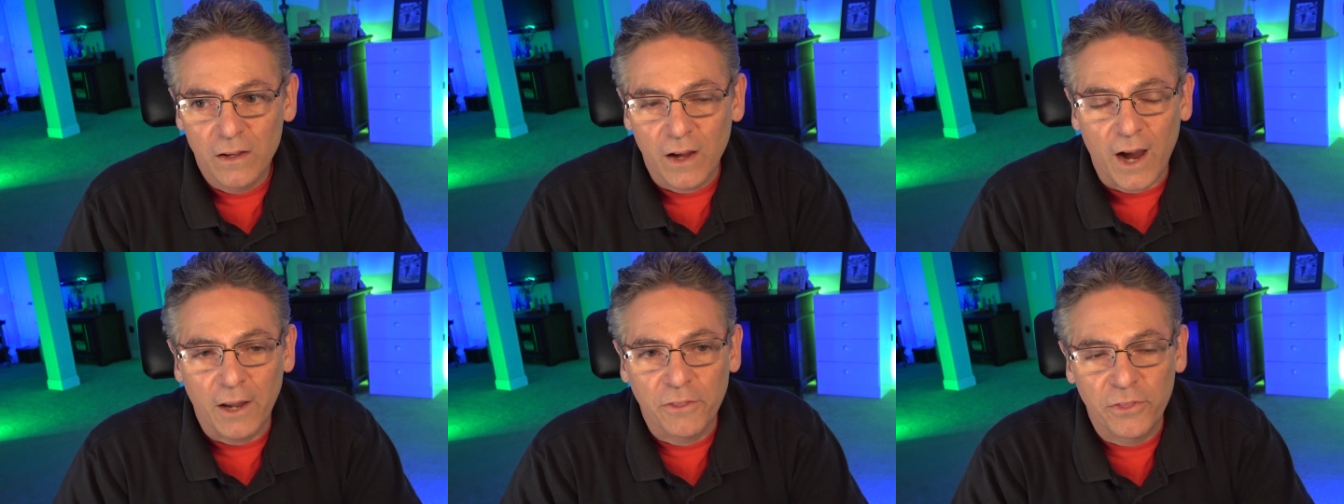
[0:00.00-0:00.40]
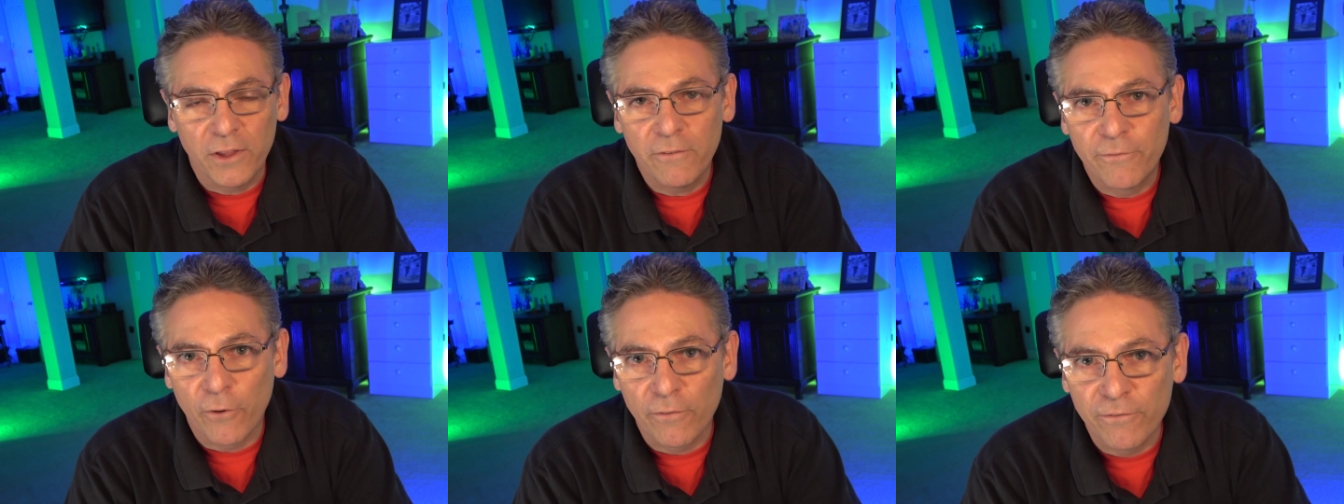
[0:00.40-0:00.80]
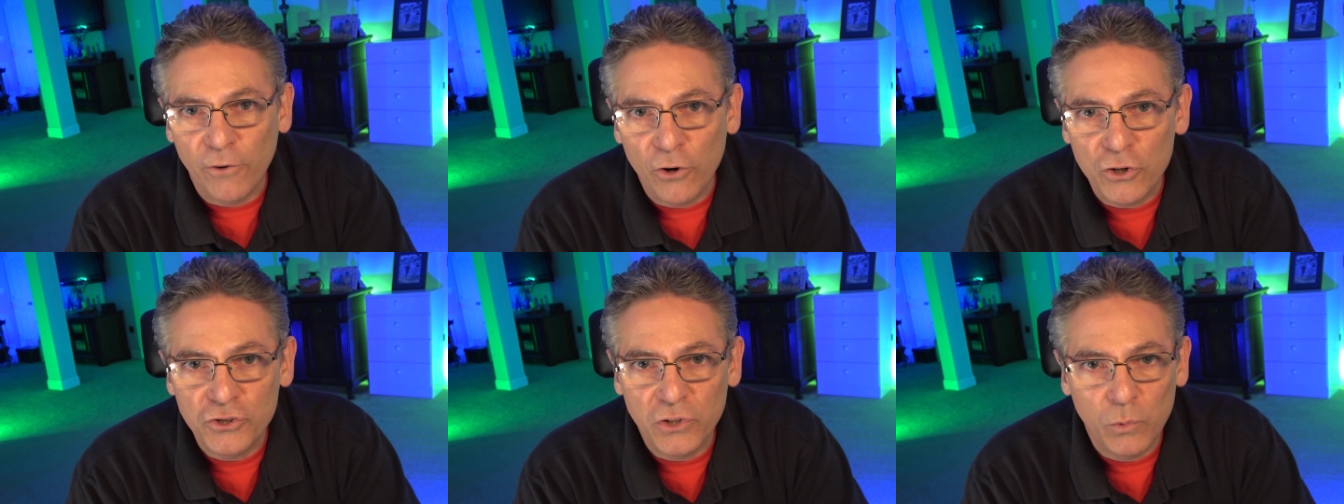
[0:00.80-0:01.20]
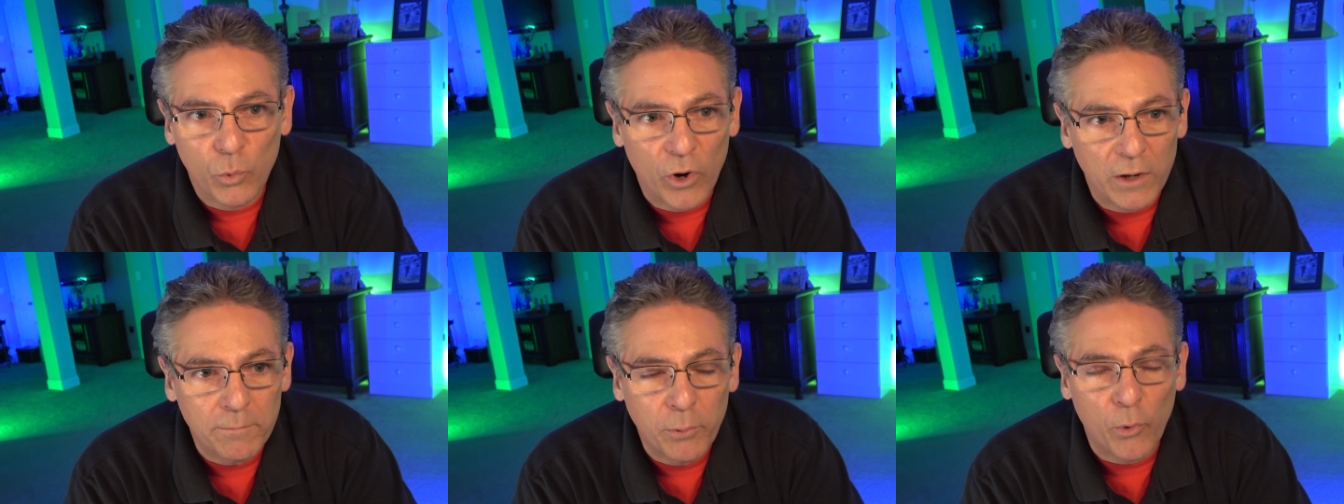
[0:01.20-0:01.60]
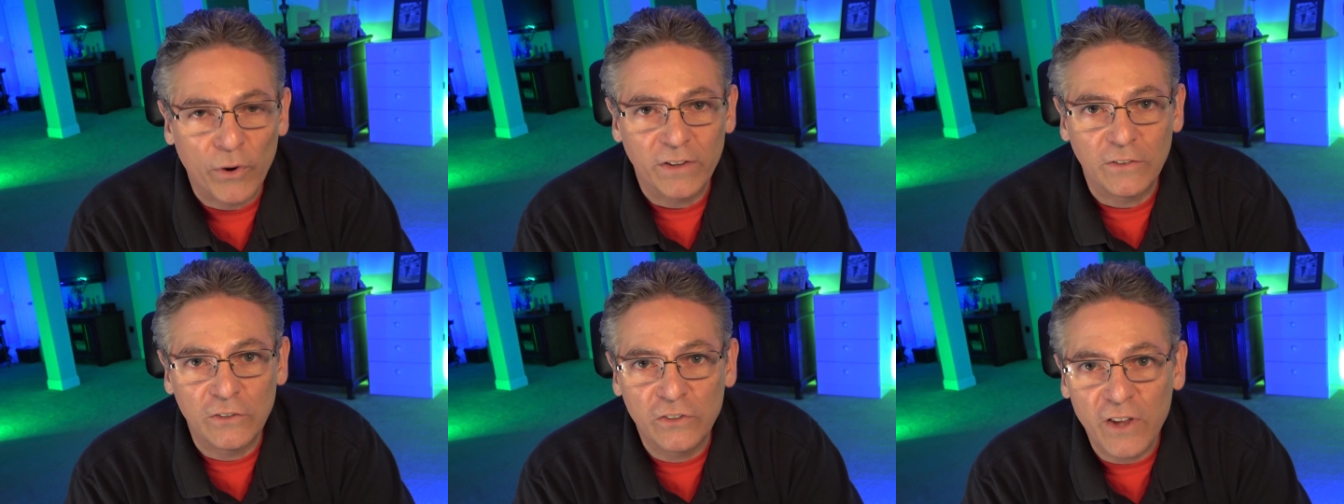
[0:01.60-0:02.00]
I think for version
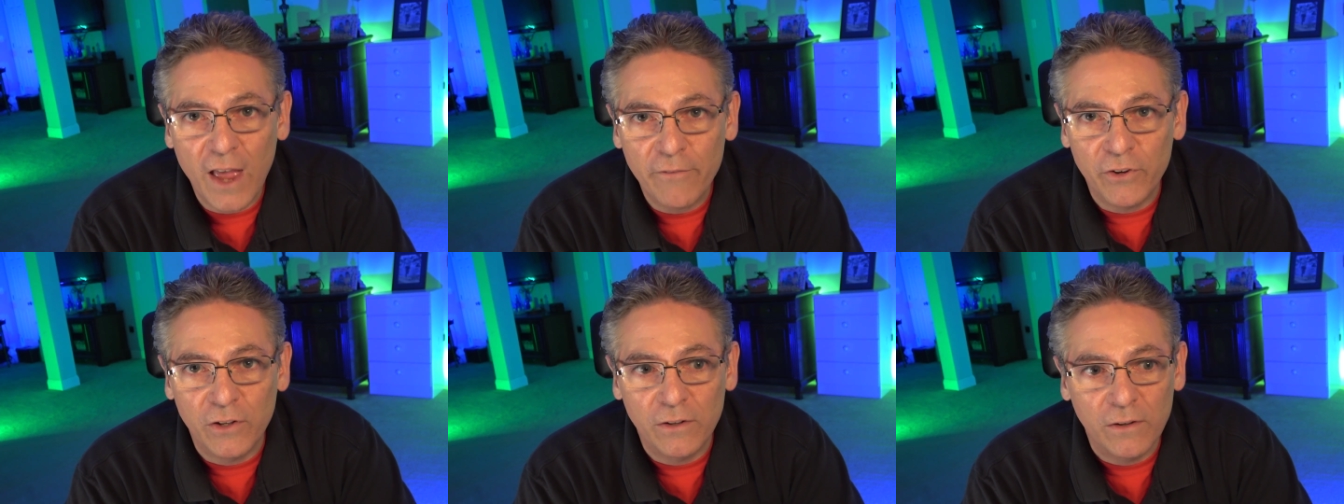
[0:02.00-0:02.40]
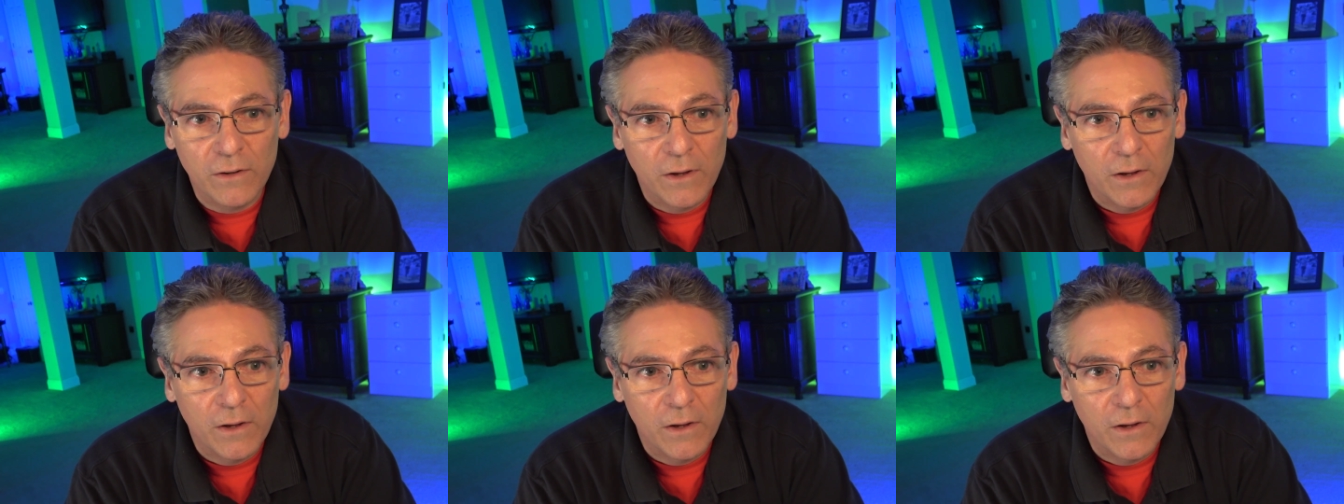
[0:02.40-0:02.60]
1.7,